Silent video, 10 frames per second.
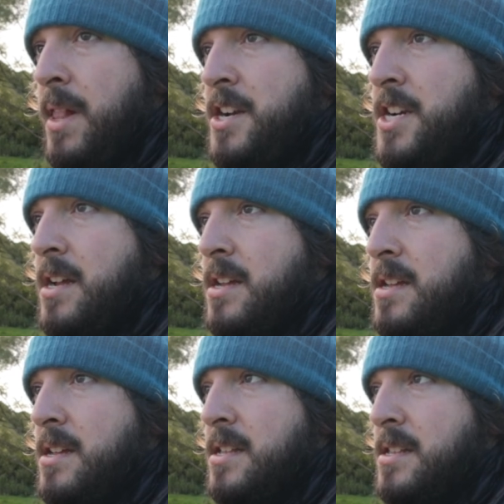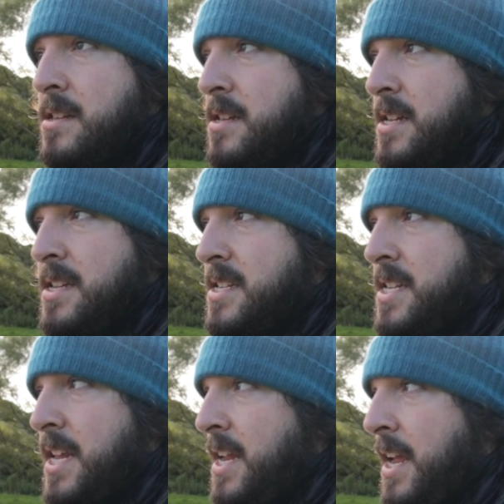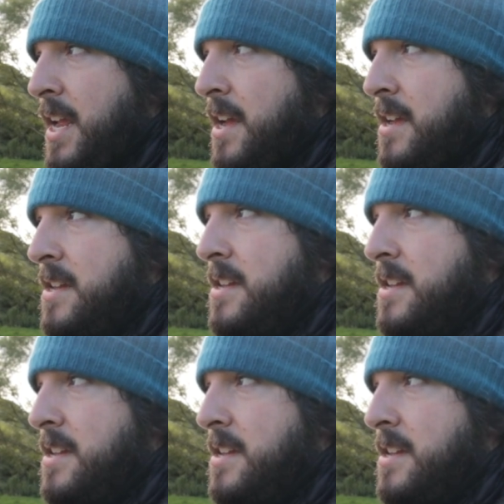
pleasure sitting here